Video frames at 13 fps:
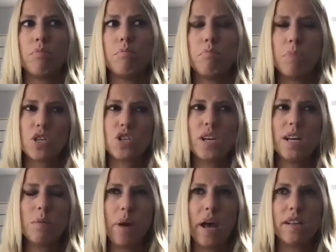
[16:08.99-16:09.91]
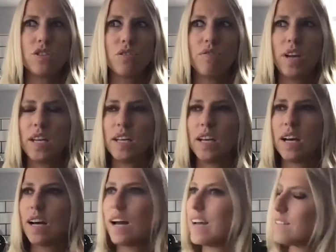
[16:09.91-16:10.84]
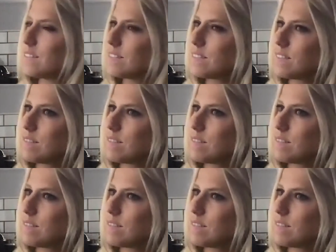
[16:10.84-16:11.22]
Michigan, Pennsylvania, and